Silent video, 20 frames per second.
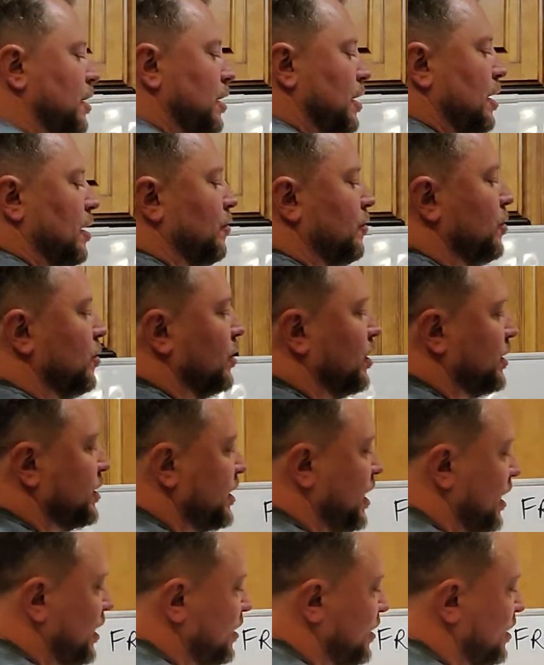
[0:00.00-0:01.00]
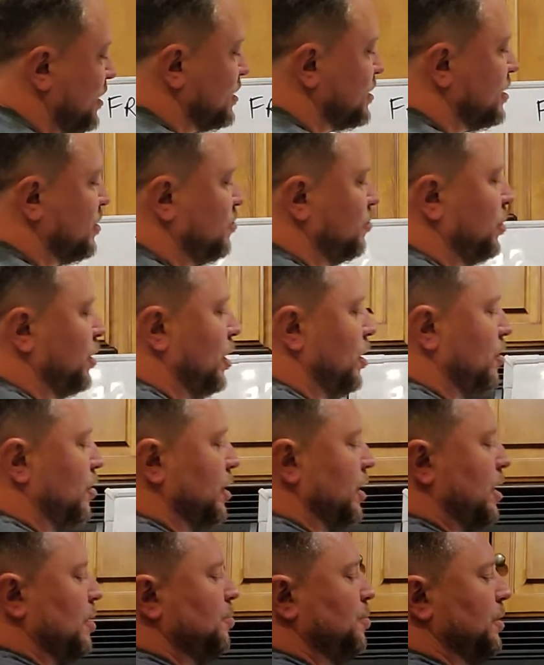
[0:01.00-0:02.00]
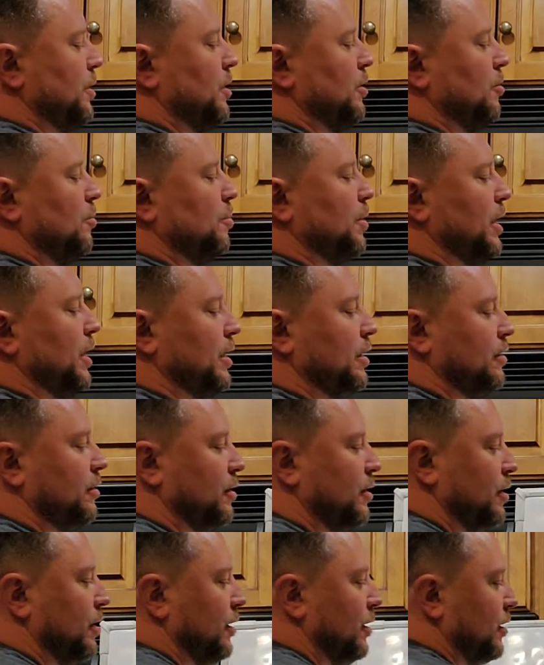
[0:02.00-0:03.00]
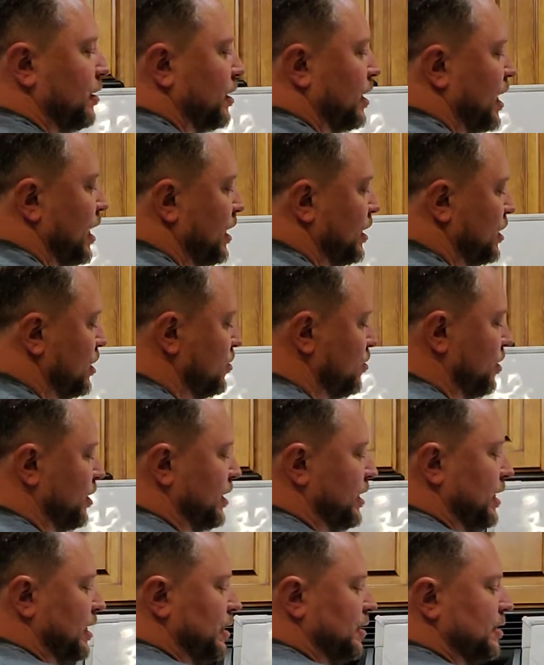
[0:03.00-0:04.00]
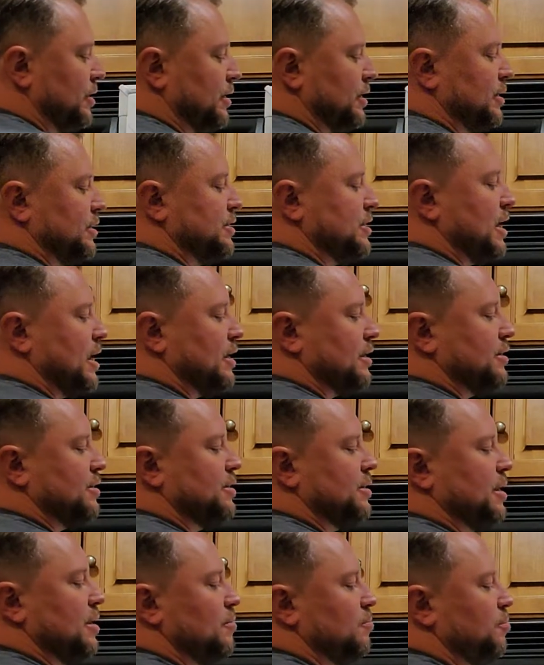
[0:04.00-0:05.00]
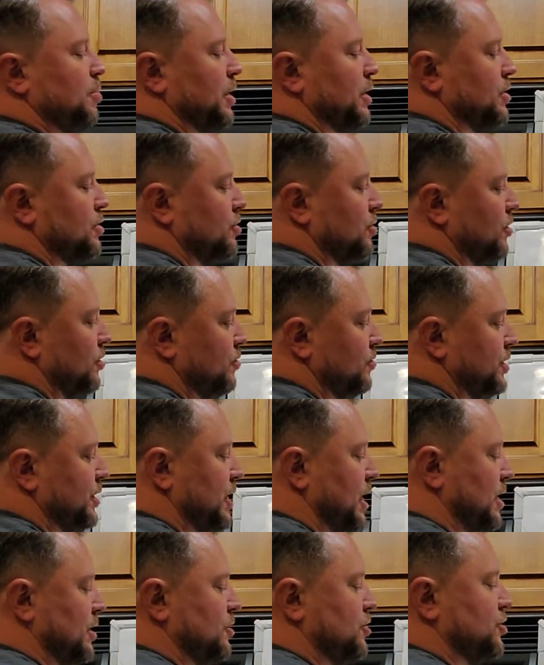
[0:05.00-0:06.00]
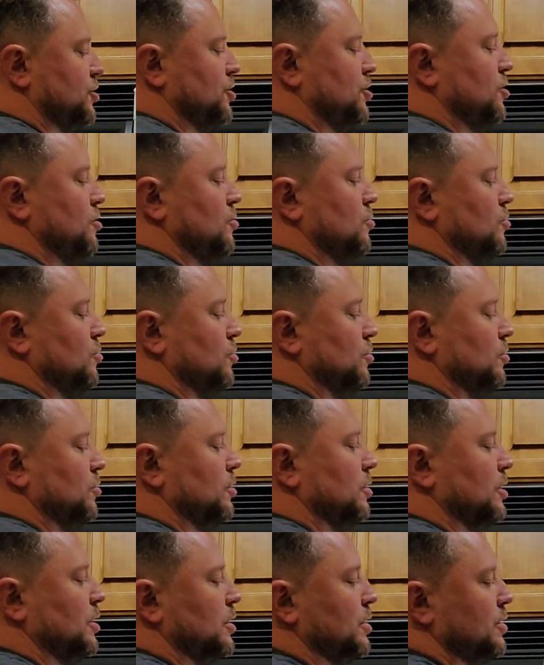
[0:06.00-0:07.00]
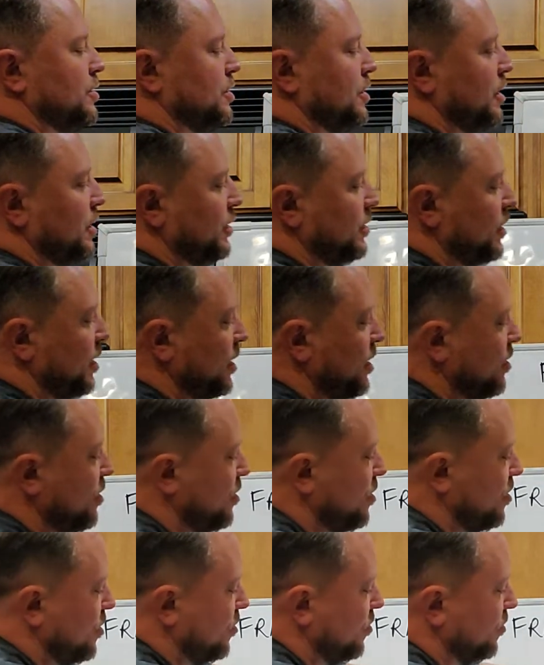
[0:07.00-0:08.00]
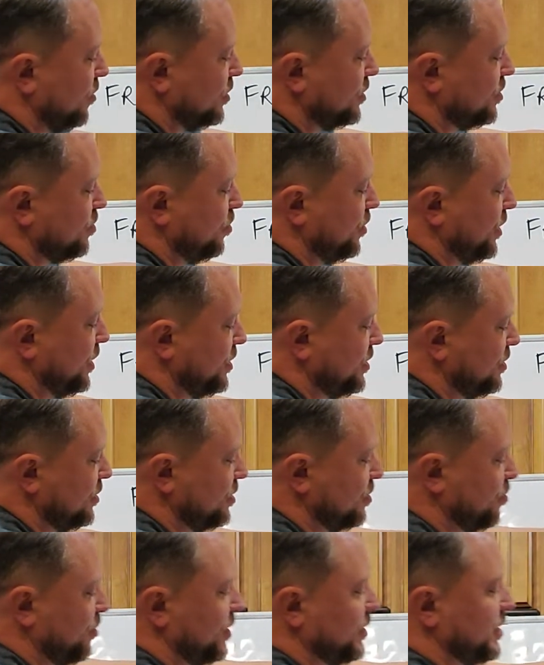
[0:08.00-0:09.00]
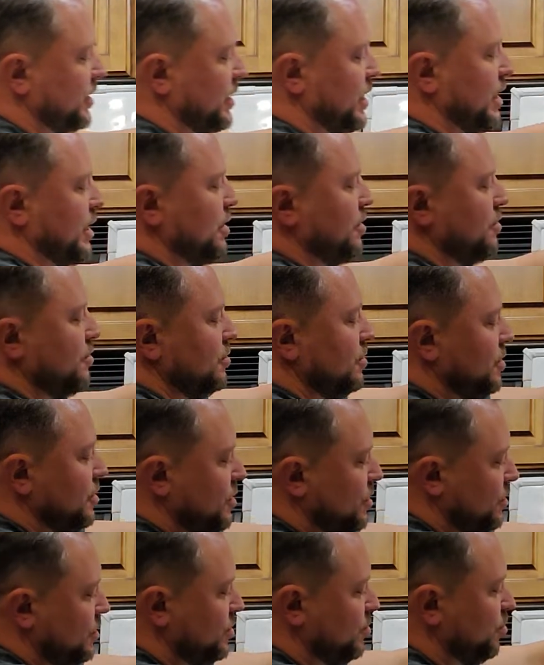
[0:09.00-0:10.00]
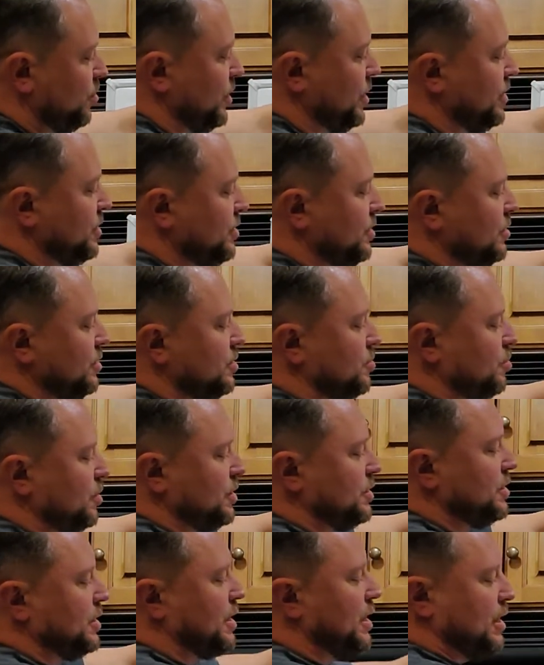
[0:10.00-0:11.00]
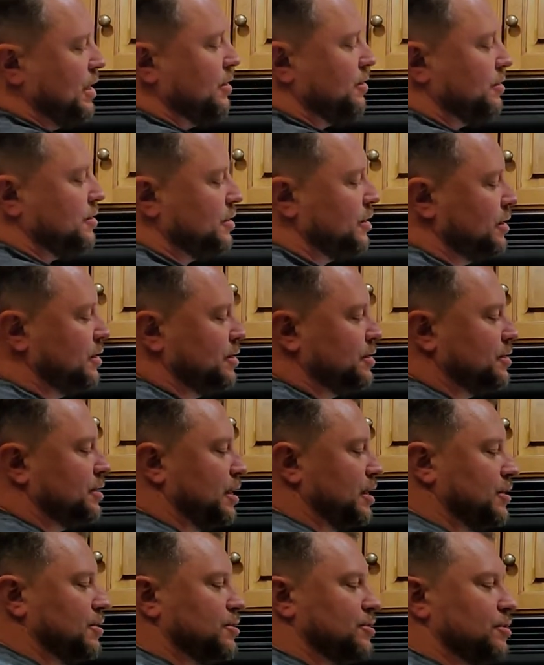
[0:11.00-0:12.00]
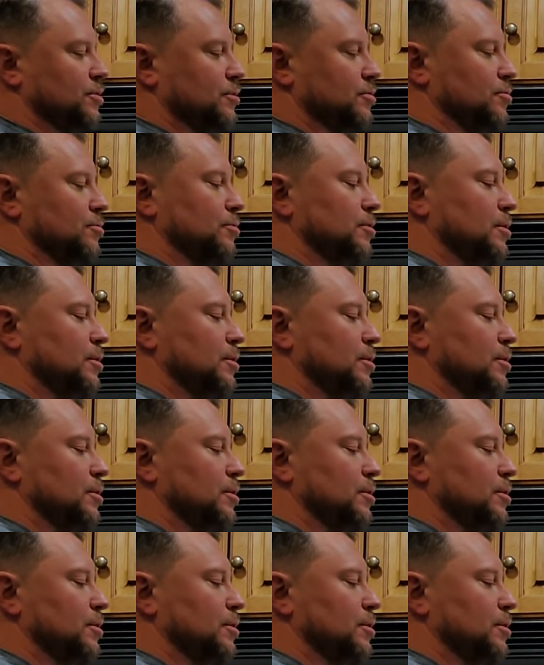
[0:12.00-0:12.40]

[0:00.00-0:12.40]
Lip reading: if you were to take this and blow it up a little bit, okay, you would get the exact same picture of stage 2. See it there? Where it splits and splits again, splits and splits again. See, stage 2.